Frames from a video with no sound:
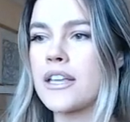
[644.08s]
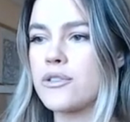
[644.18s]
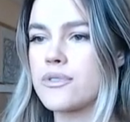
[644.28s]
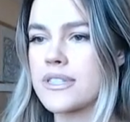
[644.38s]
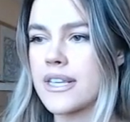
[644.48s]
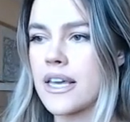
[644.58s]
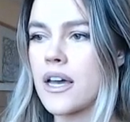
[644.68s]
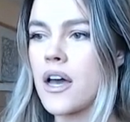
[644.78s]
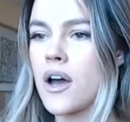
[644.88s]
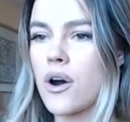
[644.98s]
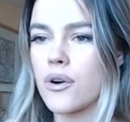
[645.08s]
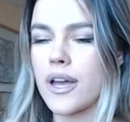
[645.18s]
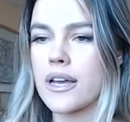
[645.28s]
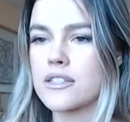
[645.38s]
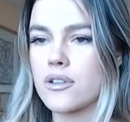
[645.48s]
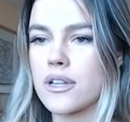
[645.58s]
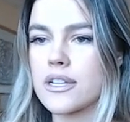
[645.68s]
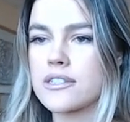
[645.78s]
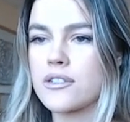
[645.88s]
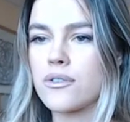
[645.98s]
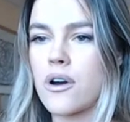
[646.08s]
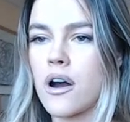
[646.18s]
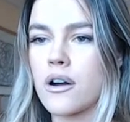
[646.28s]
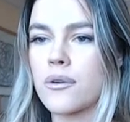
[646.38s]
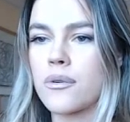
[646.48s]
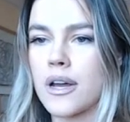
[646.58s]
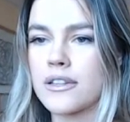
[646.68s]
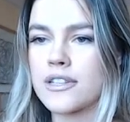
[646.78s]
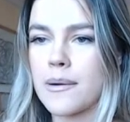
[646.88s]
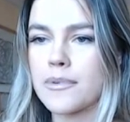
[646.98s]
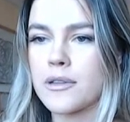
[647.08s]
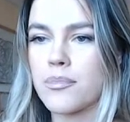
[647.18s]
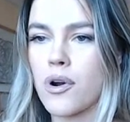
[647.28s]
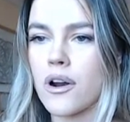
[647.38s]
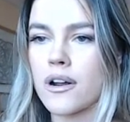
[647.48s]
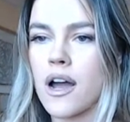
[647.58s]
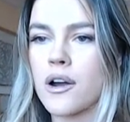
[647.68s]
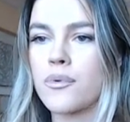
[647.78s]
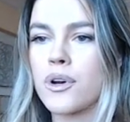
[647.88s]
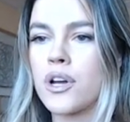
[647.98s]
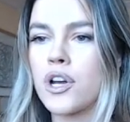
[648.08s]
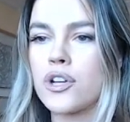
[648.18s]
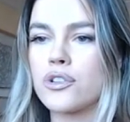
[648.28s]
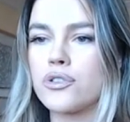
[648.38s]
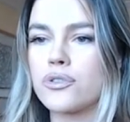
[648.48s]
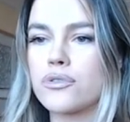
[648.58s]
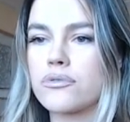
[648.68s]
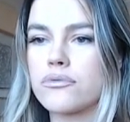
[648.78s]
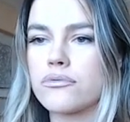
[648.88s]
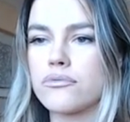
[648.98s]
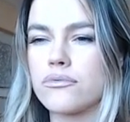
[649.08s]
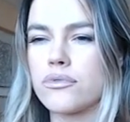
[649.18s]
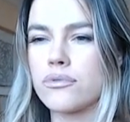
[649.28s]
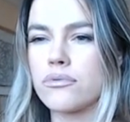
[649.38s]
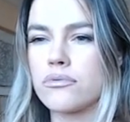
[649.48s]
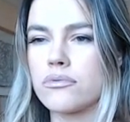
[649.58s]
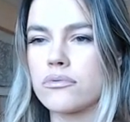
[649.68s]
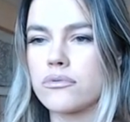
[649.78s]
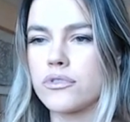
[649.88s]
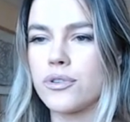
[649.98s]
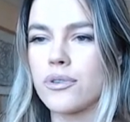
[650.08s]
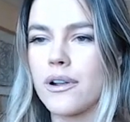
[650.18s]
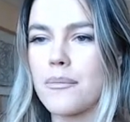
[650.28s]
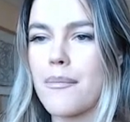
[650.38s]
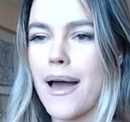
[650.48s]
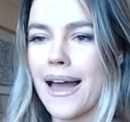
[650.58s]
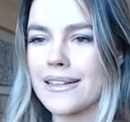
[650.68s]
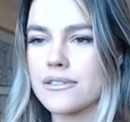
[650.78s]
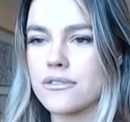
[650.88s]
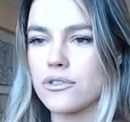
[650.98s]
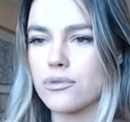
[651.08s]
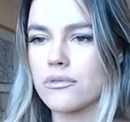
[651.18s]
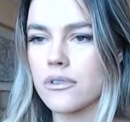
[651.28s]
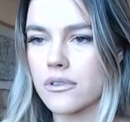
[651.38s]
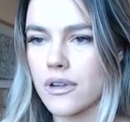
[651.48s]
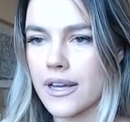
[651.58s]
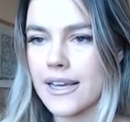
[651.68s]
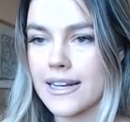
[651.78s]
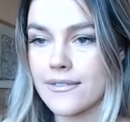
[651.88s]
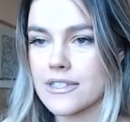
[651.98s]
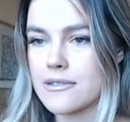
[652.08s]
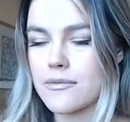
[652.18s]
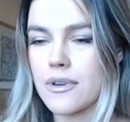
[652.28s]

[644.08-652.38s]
and you see, okay, so let's do aqua. I type in the product aqua doodle mat doodle. I can't even.